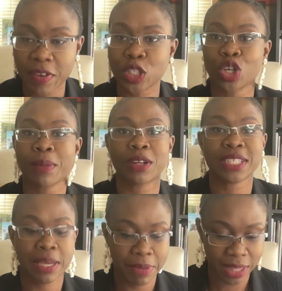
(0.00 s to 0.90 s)
I talked about
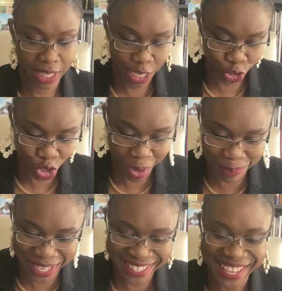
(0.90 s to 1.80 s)
taming the EHR
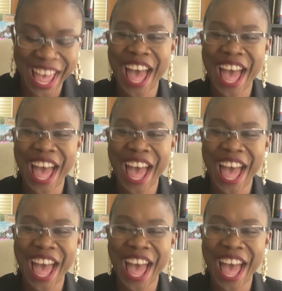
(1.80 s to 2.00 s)
beast.